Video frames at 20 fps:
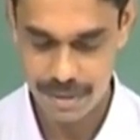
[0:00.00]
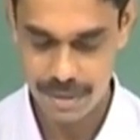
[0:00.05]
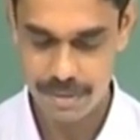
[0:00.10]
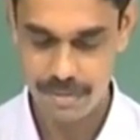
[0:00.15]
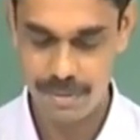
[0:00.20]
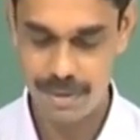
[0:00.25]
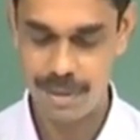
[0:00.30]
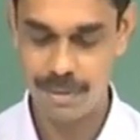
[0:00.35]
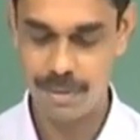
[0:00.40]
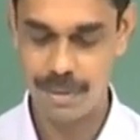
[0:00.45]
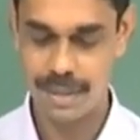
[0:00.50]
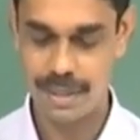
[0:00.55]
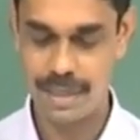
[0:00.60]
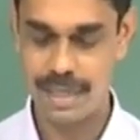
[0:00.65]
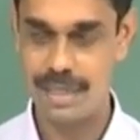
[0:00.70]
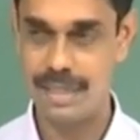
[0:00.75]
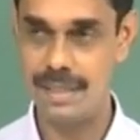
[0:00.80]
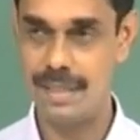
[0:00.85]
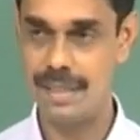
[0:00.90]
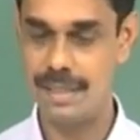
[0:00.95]
So we look
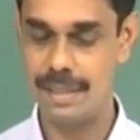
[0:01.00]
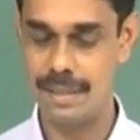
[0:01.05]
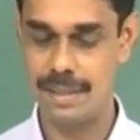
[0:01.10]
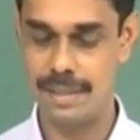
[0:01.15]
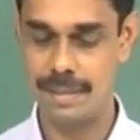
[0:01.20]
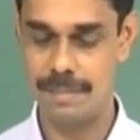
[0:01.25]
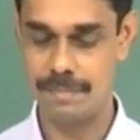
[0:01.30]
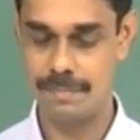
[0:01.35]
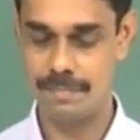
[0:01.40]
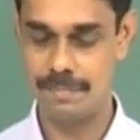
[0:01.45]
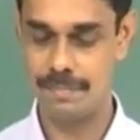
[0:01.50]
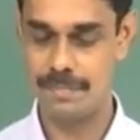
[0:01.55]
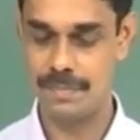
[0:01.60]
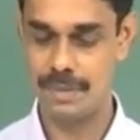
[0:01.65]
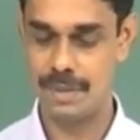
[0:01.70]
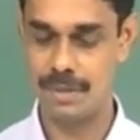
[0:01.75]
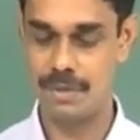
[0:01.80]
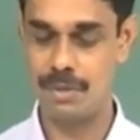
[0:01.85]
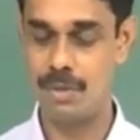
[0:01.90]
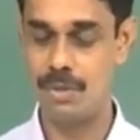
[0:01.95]
at the um,
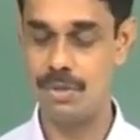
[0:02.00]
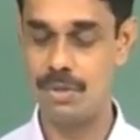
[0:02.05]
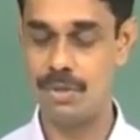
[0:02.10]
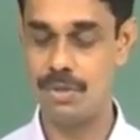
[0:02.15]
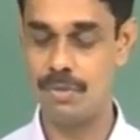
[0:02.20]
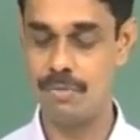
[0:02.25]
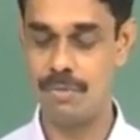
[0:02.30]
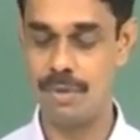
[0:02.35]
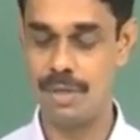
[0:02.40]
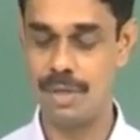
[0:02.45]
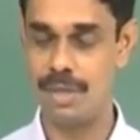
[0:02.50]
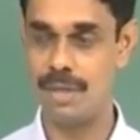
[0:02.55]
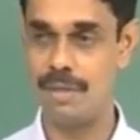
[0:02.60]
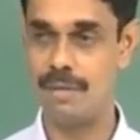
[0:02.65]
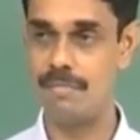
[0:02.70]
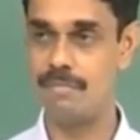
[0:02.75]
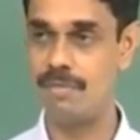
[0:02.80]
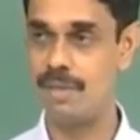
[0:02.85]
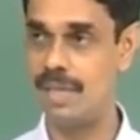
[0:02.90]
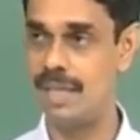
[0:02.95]
solution of
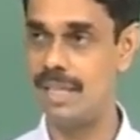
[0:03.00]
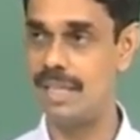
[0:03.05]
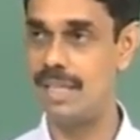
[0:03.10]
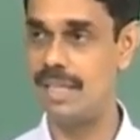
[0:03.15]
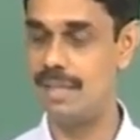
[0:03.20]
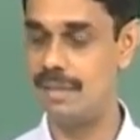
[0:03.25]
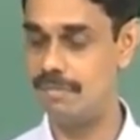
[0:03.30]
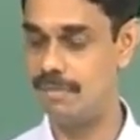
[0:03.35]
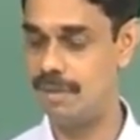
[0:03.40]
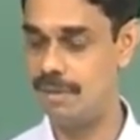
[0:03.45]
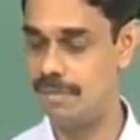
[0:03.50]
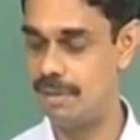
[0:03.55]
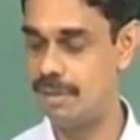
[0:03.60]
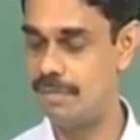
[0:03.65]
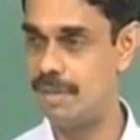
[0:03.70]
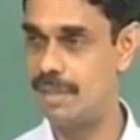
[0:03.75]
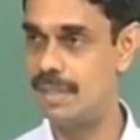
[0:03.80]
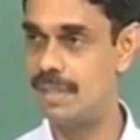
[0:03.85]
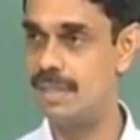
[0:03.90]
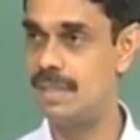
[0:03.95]
uh, we will write the wave
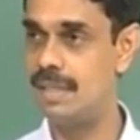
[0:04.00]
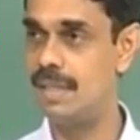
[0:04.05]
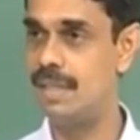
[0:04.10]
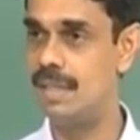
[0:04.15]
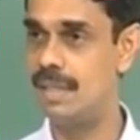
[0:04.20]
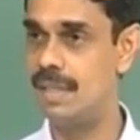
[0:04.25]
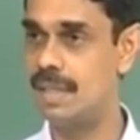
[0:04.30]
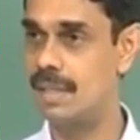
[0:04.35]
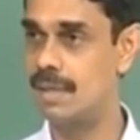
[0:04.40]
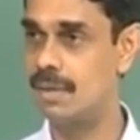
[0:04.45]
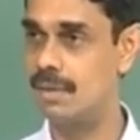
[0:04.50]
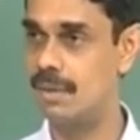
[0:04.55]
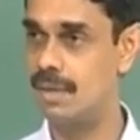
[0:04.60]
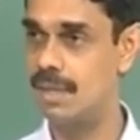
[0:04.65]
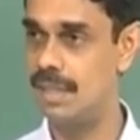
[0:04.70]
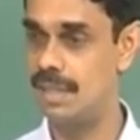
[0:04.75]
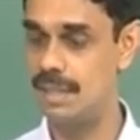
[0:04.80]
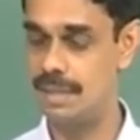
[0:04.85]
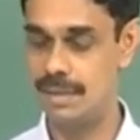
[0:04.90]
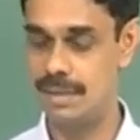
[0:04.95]
equation in cylindrical
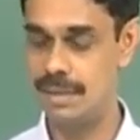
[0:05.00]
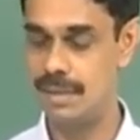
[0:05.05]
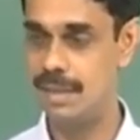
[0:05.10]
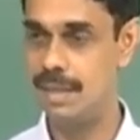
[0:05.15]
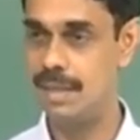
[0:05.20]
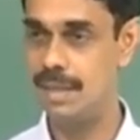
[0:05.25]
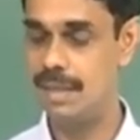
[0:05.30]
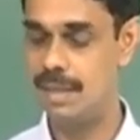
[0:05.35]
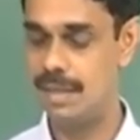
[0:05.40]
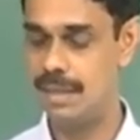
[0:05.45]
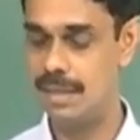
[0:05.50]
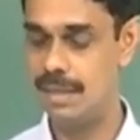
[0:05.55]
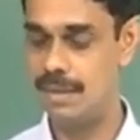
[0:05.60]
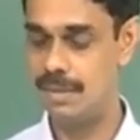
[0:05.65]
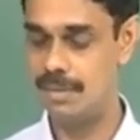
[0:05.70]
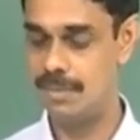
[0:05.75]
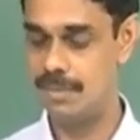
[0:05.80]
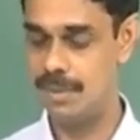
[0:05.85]
coordinates and now